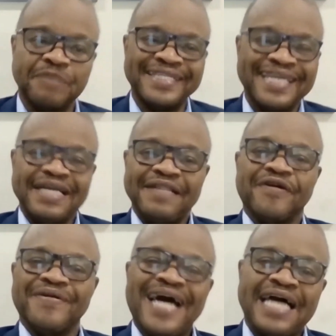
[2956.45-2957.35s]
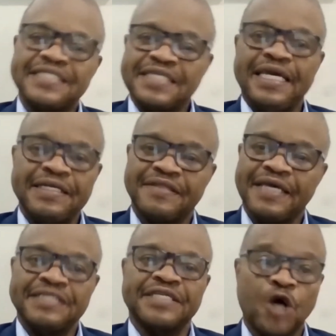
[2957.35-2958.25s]
but they're not saying the
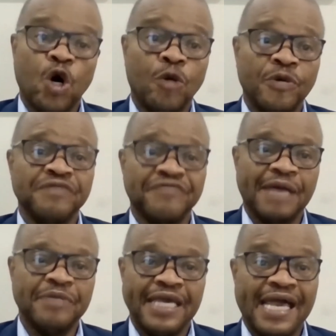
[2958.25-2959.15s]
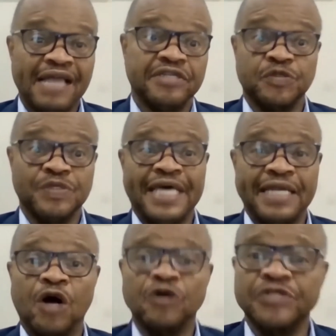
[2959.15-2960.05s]
things at home or in family gatherings when
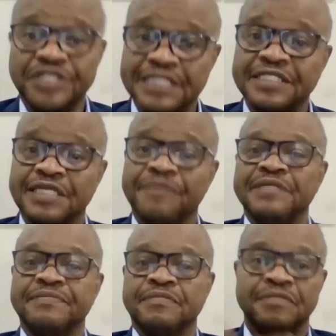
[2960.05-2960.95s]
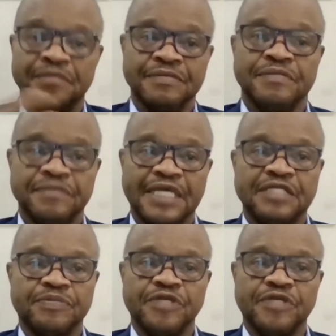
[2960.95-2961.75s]
that uncle says something that's,